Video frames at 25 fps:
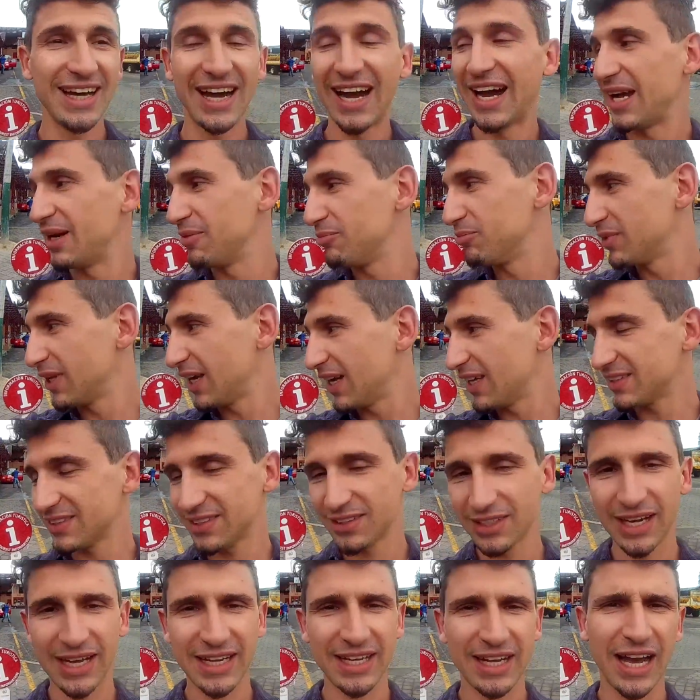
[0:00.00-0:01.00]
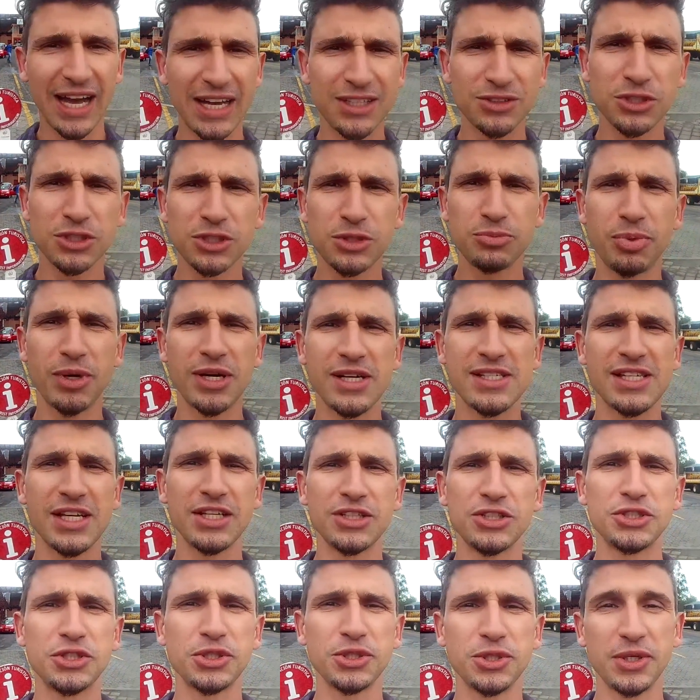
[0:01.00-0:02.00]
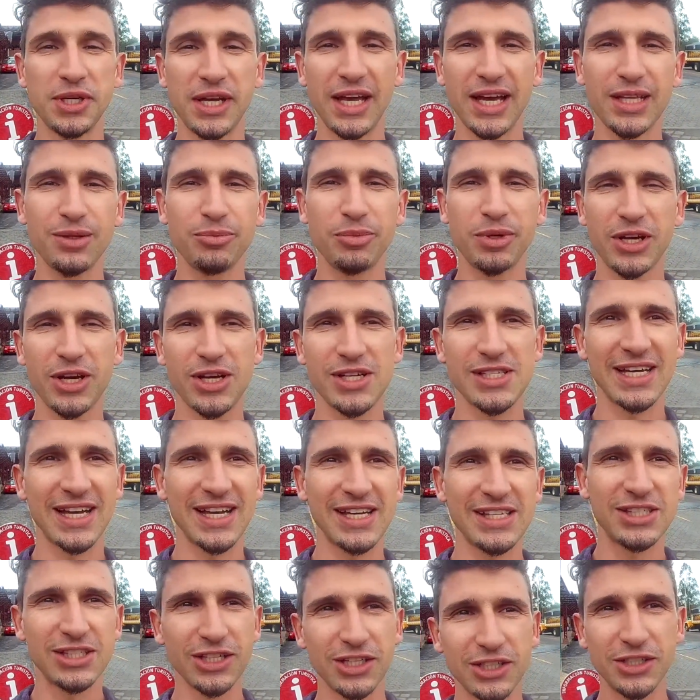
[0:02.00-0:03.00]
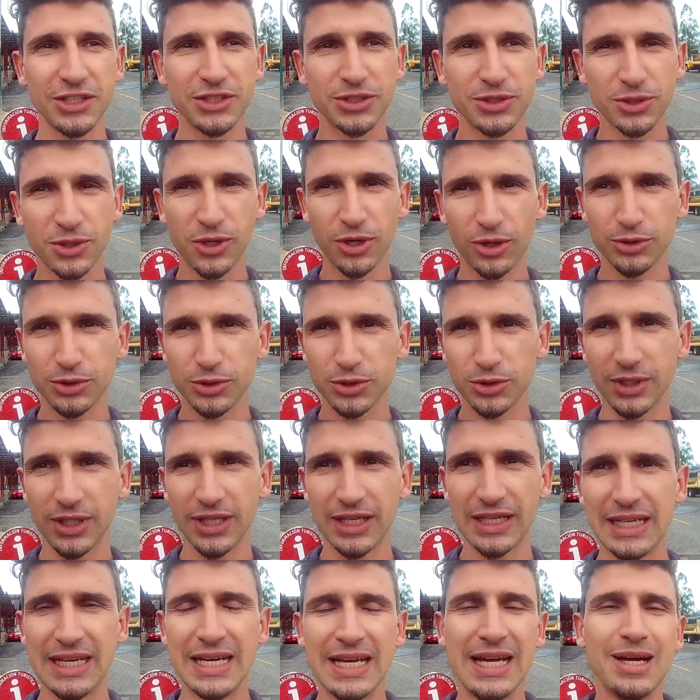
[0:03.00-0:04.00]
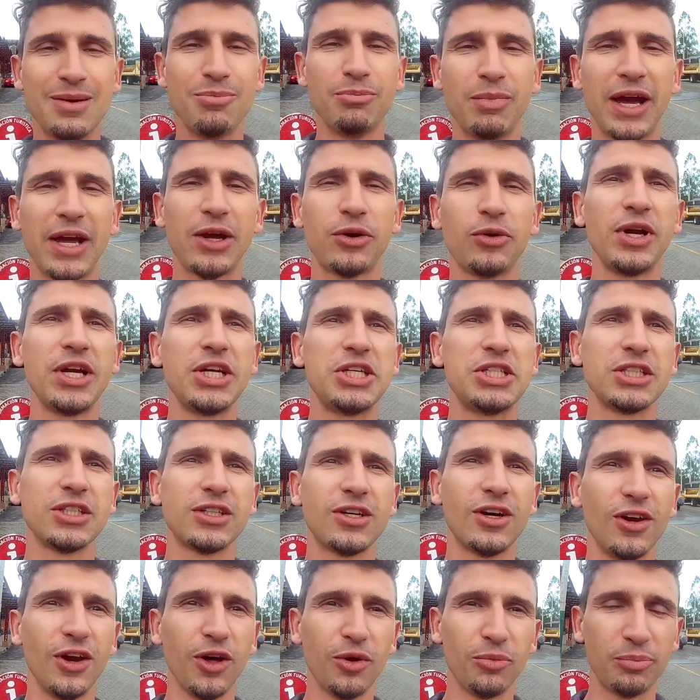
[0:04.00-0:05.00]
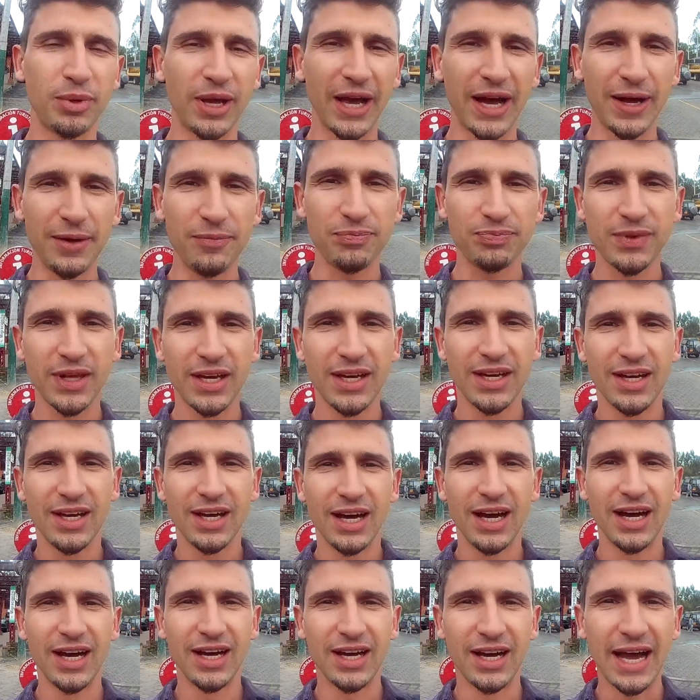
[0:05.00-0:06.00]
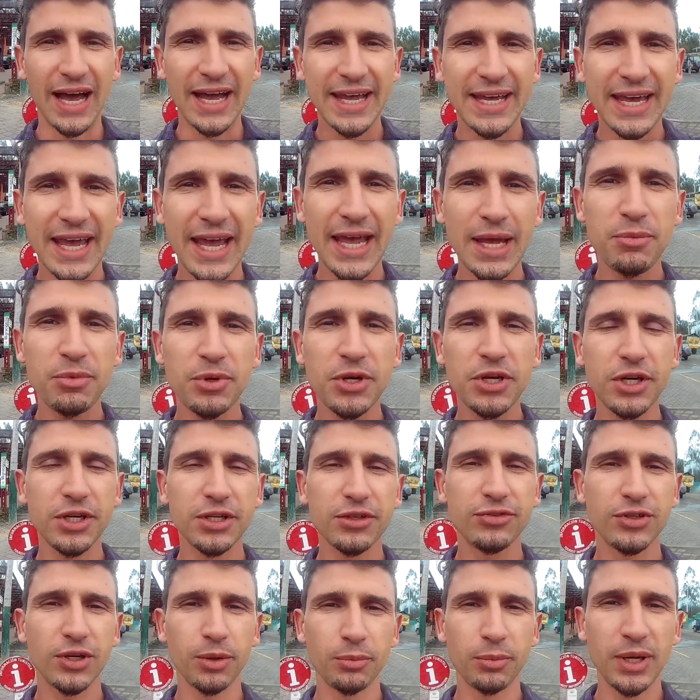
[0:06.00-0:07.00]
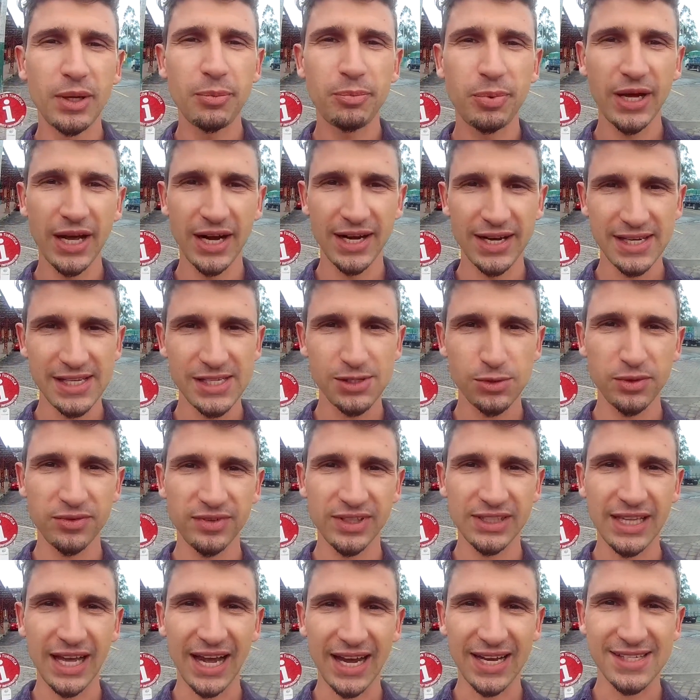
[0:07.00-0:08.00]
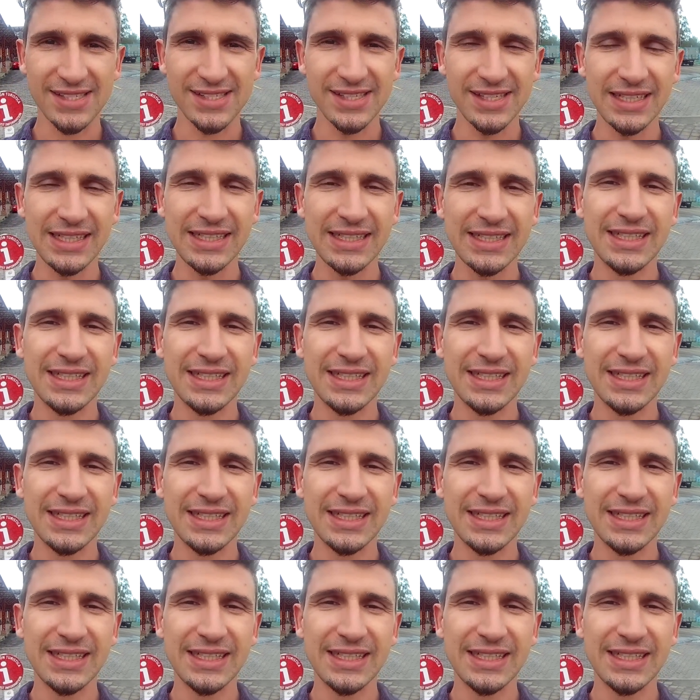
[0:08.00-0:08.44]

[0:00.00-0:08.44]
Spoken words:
I'm not like 100% sure yet because I still need to go to the migration Colombia. I came here from Ipiales with a taxi,